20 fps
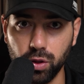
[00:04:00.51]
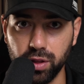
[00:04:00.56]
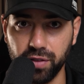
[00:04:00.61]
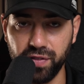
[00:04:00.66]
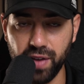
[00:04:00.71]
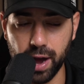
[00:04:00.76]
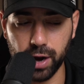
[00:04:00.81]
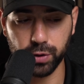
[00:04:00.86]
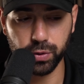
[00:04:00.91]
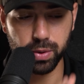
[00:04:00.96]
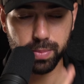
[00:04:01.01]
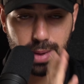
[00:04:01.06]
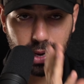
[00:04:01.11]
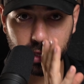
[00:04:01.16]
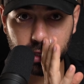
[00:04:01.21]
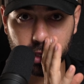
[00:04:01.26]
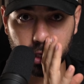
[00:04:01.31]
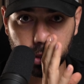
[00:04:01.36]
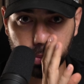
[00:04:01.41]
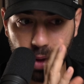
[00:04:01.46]
the factory
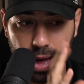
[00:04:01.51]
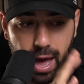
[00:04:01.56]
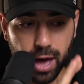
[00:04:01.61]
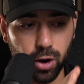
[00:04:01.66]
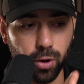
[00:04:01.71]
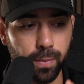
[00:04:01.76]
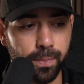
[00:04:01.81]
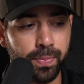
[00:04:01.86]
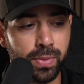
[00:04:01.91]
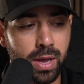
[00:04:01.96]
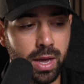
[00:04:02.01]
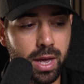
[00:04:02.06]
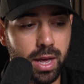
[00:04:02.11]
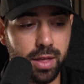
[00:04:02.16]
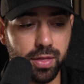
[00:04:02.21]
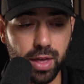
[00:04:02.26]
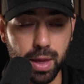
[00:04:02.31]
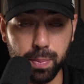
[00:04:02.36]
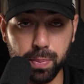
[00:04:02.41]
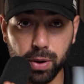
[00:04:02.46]
makes this paddle,
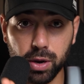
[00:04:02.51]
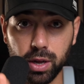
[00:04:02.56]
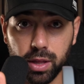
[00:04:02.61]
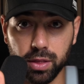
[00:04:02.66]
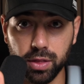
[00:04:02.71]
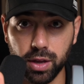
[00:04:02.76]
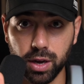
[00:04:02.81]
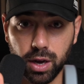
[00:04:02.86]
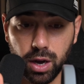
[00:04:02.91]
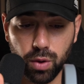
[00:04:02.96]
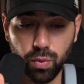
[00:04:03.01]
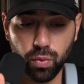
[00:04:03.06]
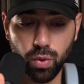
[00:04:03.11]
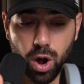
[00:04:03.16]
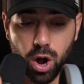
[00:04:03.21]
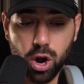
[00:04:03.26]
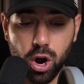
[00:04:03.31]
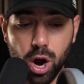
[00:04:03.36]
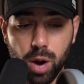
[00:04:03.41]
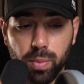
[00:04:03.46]
they put the
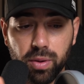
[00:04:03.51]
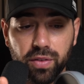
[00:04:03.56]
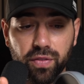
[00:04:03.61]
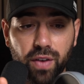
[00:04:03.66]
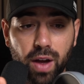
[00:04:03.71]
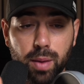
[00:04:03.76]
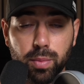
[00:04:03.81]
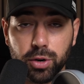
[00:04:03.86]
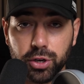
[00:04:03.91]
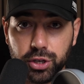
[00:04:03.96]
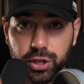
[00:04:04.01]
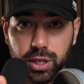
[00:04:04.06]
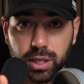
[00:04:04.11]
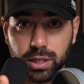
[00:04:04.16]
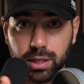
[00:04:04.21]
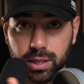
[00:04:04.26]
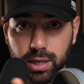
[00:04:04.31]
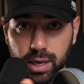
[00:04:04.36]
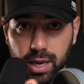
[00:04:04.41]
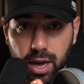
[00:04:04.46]
raw carbon fiber
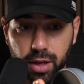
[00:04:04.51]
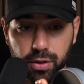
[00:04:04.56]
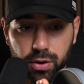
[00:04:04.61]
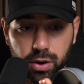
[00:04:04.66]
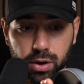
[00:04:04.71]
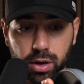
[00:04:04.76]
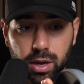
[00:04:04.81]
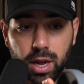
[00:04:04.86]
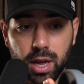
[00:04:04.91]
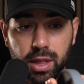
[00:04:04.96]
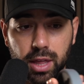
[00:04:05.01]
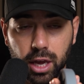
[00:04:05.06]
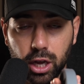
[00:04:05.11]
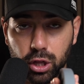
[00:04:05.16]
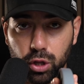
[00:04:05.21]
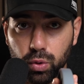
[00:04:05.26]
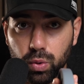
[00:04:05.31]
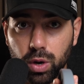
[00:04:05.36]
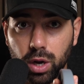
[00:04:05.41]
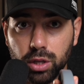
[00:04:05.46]
sheets together, they
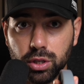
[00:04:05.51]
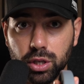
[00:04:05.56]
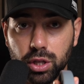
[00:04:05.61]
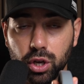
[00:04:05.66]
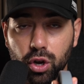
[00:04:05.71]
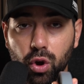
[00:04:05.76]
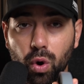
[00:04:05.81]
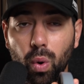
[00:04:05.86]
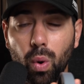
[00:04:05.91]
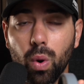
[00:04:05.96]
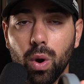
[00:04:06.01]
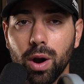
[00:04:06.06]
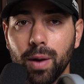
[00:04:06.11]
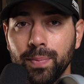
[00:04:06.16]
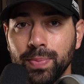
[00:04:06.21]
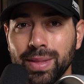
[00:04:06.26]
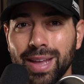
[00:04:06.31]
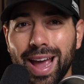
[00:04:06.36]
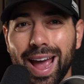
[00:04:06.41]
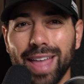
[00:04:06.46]
glue it onto the core,
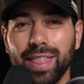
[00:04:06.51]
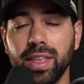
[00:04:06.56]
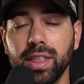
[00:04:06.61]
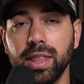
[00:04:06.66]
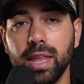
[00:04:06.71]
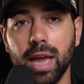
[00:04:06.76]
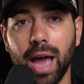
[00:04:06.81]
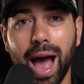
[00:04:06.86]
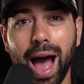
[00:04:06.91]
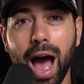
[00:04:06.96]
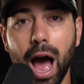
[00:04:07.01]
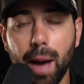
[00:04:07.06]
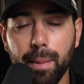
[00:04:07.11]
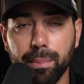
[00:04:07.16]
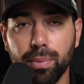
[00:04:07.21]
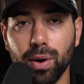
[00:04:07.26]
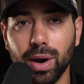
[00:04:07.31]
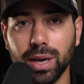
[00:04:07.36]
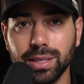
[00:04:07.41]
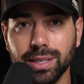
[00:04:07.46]
and then they hot
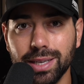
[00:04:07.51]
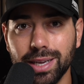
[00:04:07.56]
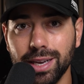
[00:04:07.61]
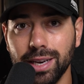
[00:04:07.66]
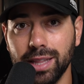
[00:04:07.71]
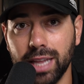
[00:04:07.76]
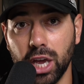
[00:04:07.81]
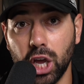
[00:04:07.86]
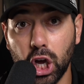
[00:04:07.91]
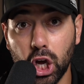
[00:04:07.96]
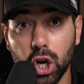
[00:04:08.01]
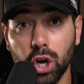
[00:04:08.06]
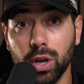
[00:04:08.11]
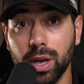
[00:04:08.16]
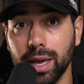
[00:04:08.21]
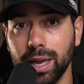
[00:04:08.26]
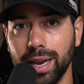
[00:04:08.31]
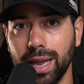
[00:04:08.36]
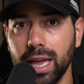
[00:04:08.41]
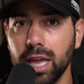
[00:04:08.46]
press it, they cook
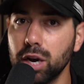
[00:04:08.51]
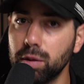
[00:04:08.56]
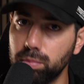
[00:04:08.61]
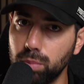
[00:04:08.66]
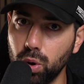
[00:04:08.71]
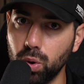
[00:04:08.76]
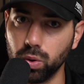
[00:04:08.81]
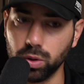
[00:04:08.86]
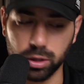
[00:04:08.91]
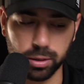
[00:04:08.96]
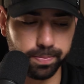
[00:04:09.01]
it in a mold.